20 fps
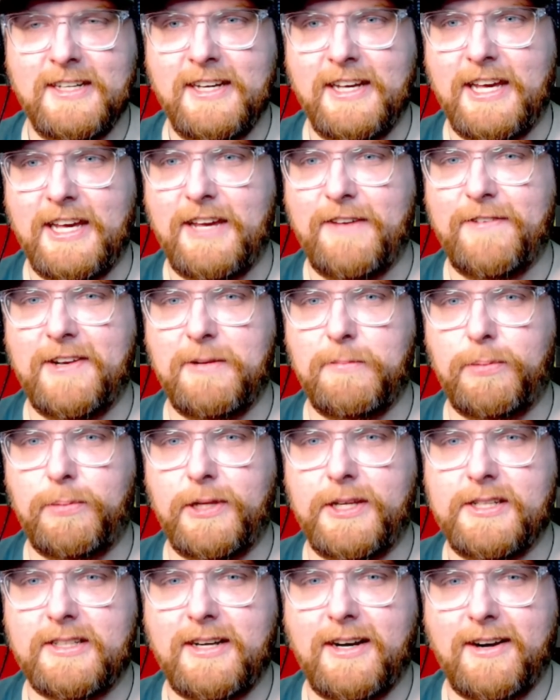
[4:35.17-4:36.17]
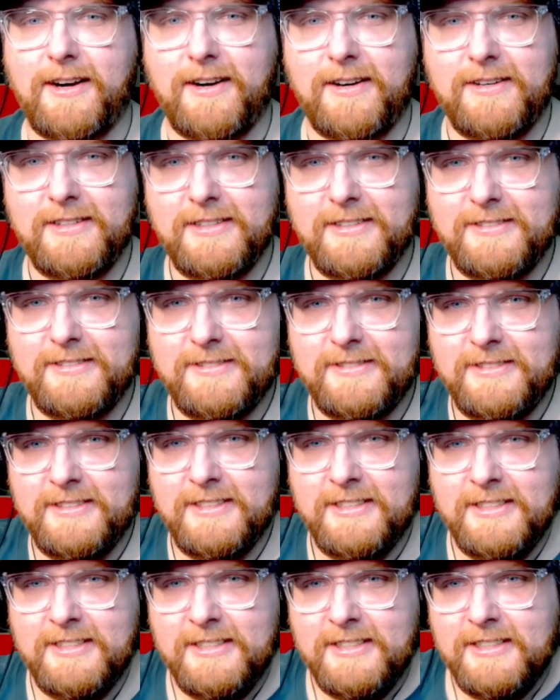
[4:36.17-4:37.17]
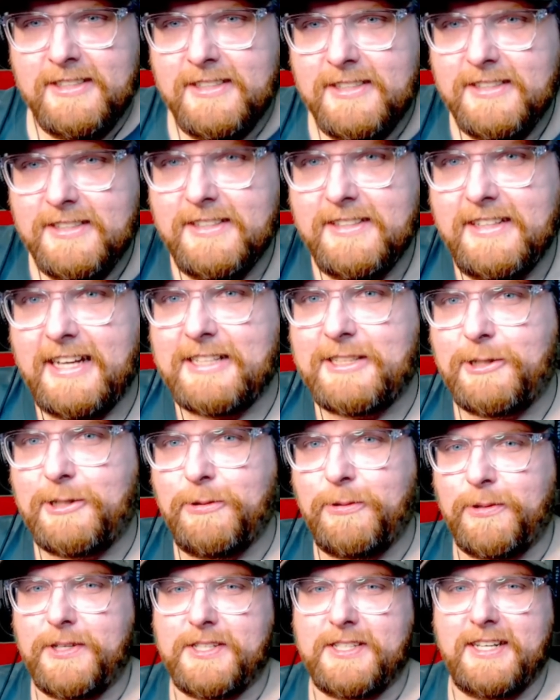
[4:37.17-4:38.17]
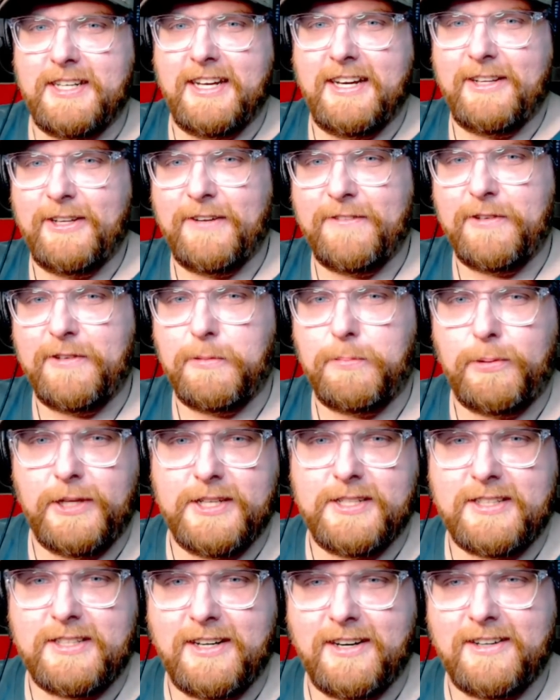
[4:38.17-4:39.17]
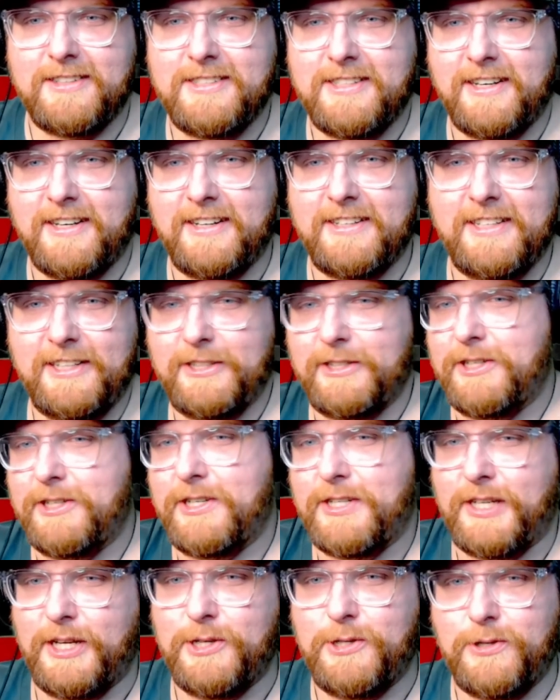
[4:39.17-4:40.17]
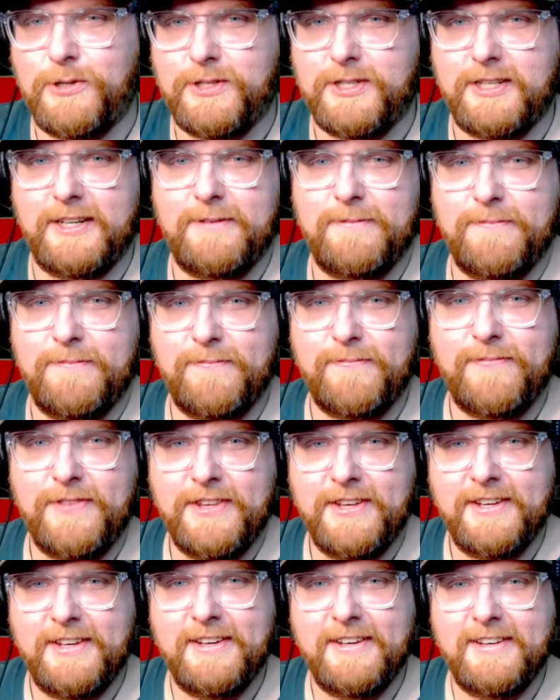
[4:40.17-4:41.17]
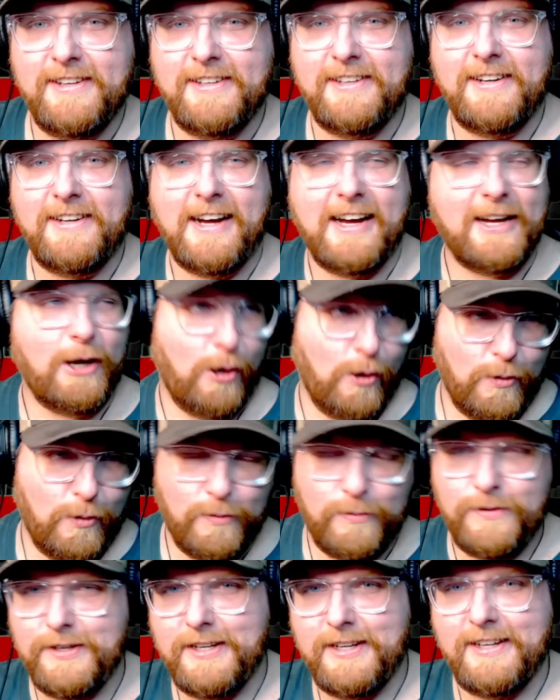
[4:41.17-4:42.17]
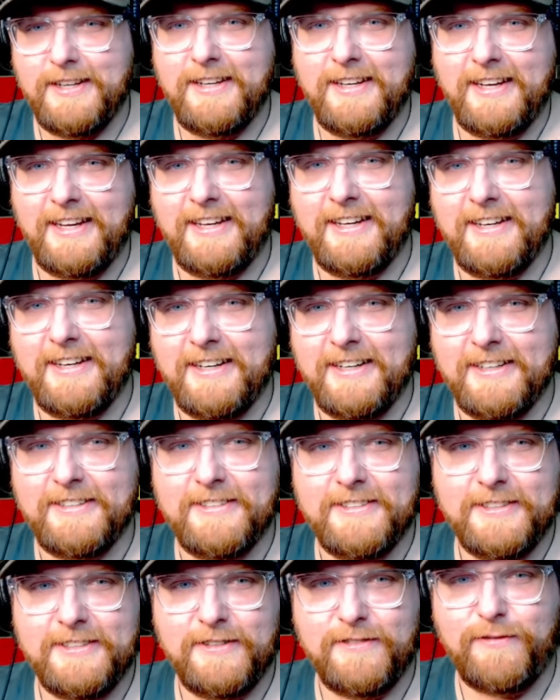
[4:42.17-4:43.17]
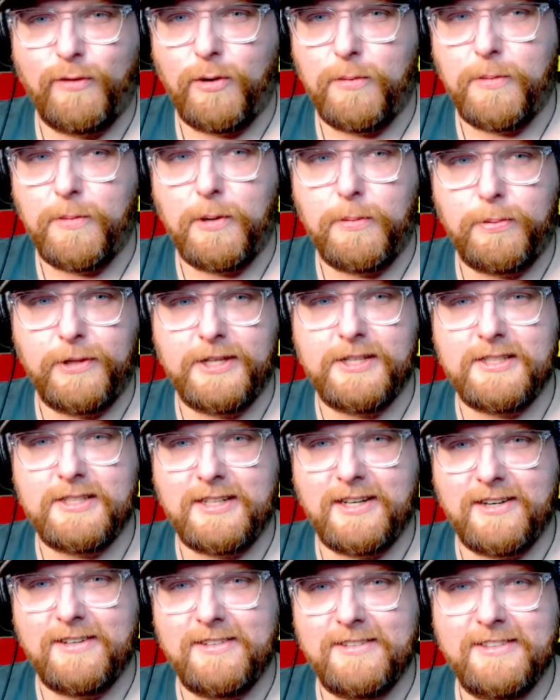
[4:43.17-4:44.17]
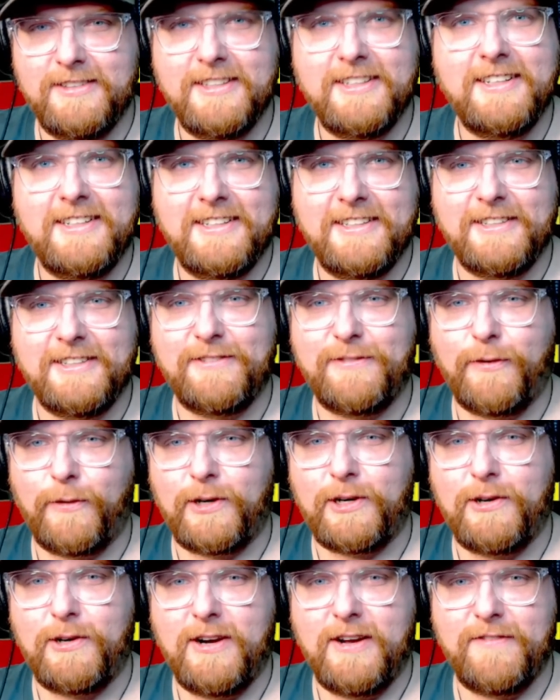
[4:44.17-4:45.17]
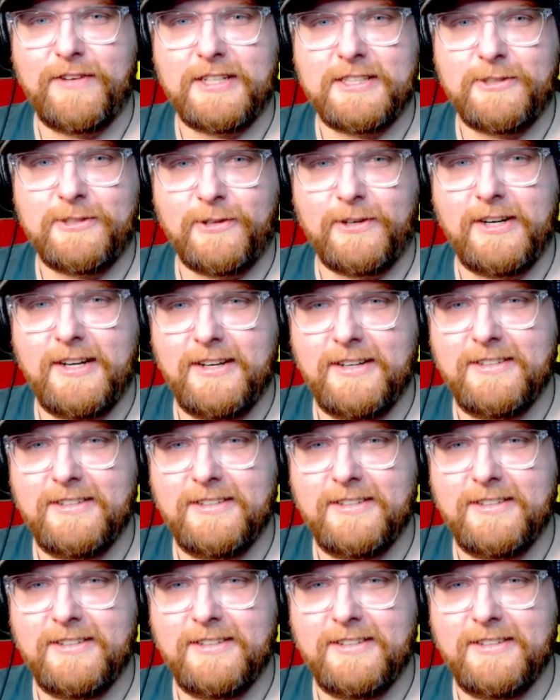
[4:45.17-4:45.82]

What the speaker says: Even the police car. That's cool to see. I love the police cars. I think they're just interesting. I own a former police car, the Ford Crown Victoria.